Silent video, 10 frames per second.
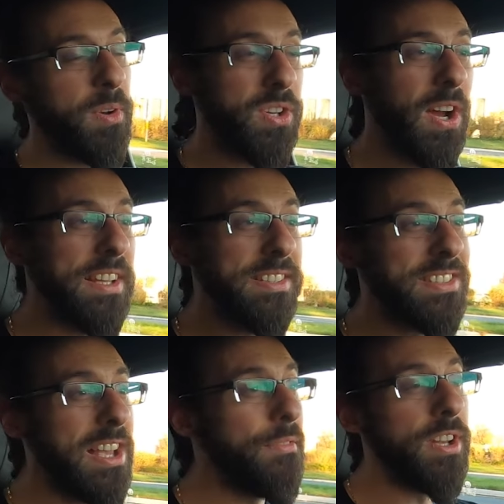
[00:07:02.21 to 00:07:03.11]
but Titan
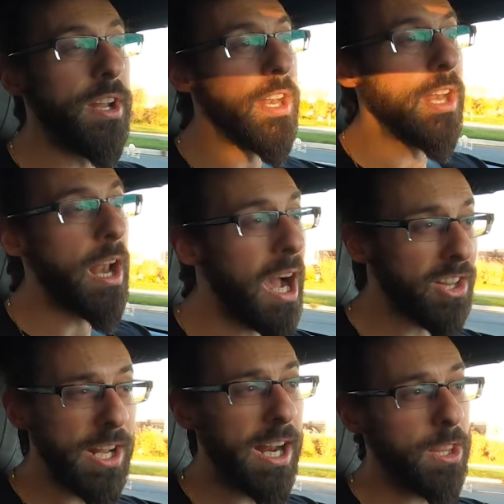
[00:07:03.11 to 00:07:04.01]
7
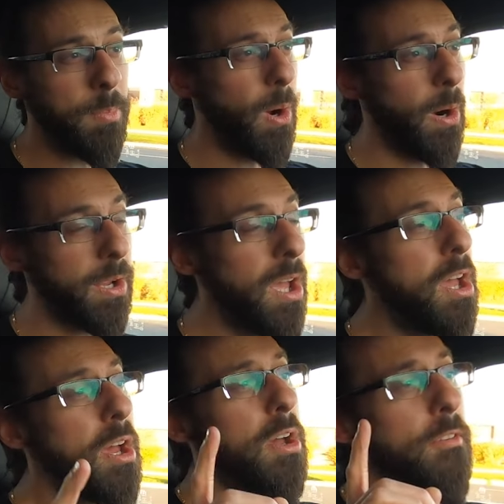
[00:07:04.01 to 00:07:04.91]
knocked it out of the park.
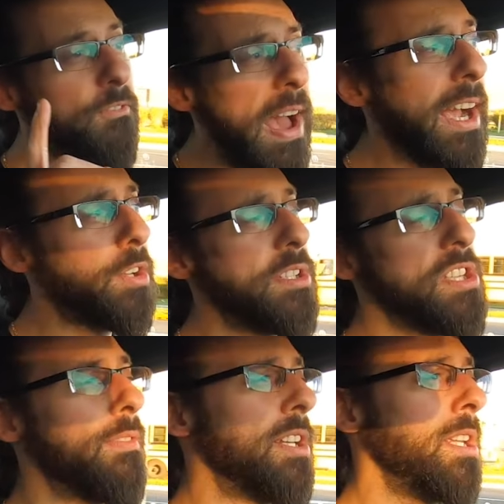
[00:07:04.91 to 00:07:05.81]
Factory
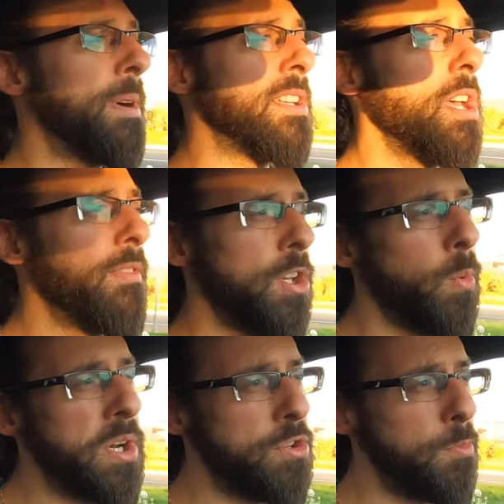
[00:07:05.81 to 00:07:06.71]
17x7,
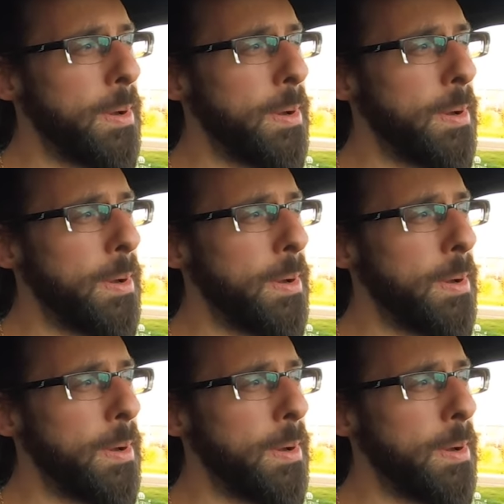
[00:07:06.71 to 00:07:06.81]
22